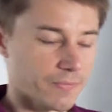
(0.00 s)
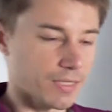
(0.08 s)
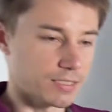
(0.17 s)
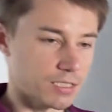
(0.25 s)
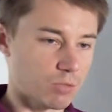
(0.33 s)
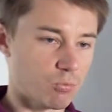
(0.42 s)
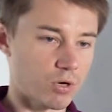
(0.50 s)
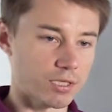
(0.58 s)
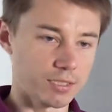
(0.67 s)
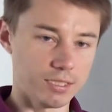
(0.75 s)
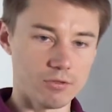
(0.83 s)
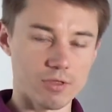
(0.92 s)
Someone
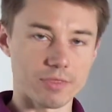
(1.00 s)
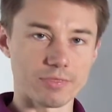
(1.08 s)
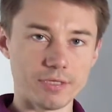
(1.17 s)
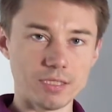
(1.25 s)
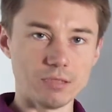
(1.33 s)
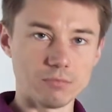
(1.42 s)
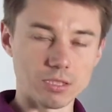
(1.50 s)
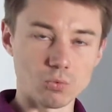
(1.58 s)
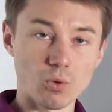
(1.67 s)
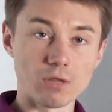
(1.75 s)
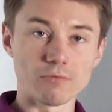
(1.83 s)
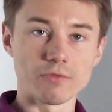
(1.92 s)
in the team, in
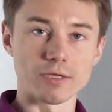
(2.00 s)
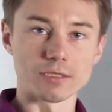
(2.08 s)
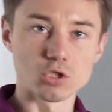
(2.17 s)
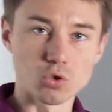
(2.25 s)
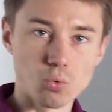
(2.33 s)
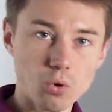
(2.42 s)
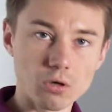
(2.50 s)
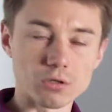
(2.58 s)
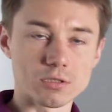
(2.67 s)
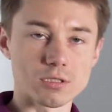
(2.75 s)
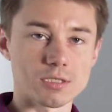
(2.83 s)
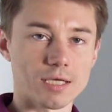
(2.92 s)
one of the
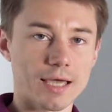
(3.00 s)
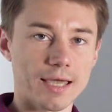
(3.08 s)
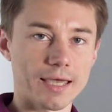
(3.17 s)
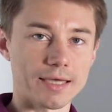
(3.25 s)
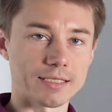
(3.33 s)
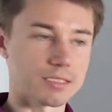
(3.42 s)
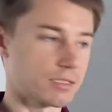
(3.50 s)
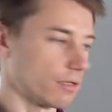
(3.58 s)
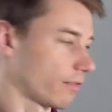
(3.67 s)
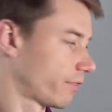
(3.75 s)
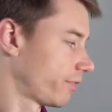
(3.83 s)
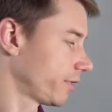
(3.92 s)
squads, has
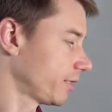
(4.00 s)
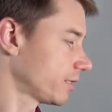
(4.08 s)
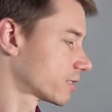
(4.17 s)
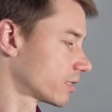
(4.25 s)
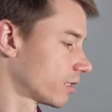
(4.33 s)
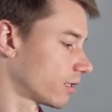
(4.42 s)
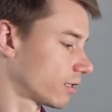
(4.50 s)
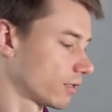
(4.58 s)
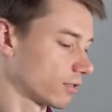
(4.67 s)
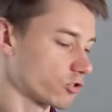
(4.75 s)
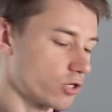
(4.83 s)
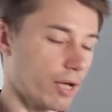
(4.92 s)
this
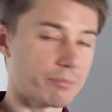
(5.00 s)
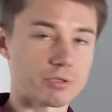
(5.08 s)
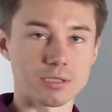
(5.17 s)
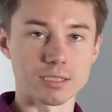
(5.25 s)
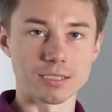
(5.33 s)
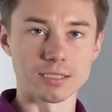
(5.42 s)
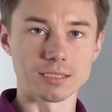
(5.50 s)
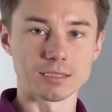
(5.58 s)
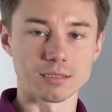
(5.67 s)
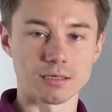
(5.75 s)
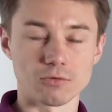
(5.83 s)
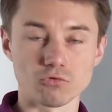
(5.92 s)
chapter lead
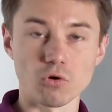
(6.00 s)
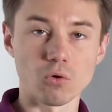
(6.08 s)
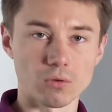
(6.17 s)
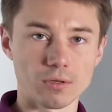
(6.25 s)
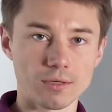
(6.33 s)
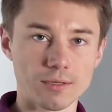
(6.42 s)
role.